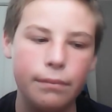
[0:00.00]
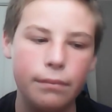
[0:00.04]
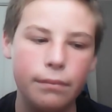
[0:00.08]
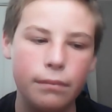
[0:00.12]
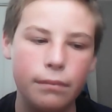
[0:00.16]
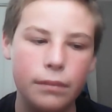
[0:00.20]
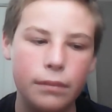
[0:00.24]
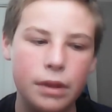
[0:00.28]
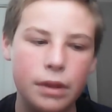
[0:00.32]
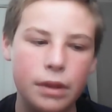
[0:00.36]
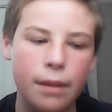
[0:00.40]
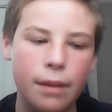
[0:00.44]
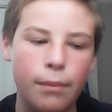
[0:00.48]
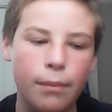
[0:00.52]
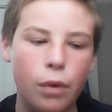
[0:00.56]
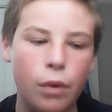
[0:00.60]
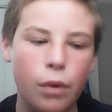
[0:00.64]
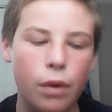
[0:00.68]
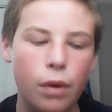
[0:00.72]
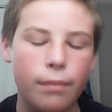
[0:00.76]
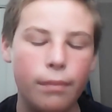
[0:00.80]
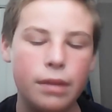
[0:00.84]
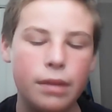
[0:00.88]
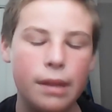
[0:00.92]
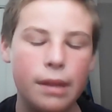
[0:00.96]
some
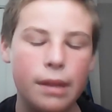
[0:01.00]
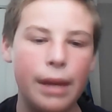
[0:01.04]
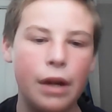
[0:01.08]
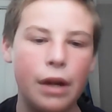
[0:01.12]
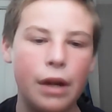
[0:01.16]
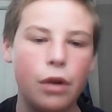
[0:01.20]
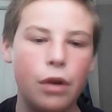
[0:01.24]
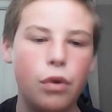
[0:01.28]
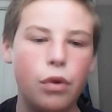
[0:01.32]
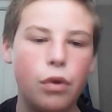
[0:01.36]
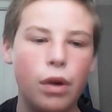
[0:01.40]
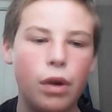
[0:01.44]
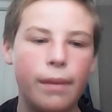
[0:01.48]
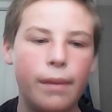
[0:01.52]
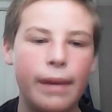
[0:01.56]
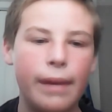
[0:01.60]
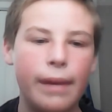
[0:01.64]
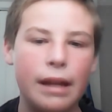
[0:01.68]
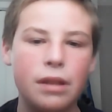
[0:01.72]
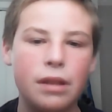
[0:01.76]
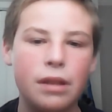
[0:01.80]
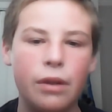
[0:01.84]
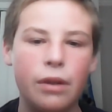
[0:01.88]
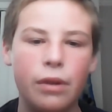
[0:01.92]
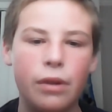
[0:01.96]
better
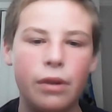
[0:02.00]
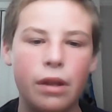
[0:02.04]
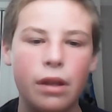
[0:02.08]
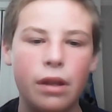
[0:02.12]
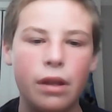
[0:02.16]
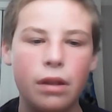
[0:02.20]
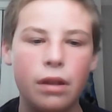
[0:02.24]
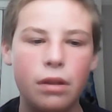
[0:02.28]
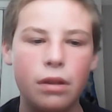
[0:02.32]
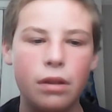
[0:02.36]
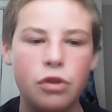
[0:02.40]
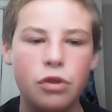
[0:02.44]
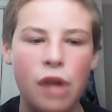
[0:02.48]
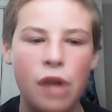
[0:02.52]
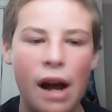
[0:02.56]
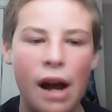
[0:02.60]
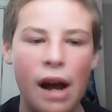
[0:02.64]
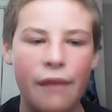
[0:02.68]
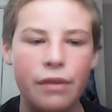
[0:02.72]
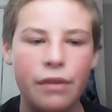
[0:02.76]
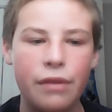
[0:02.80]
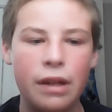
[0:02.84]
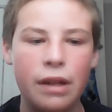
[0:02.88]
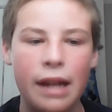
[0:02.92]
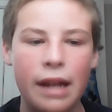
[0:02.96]
quarterbacks going to the
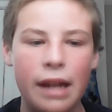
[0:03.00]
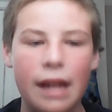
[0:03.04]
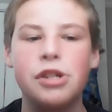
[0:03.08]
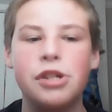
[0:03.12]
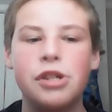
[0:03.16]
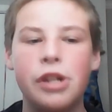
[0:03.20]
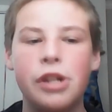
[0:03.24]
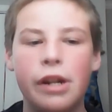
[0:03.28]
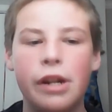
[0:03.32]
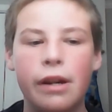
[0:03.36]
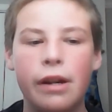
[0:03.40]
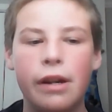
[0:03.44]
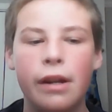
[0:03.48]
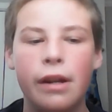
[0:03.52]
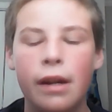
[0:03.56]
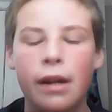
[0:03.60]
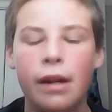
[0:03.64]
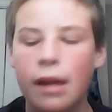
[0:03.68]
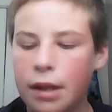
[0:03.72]
draft next year,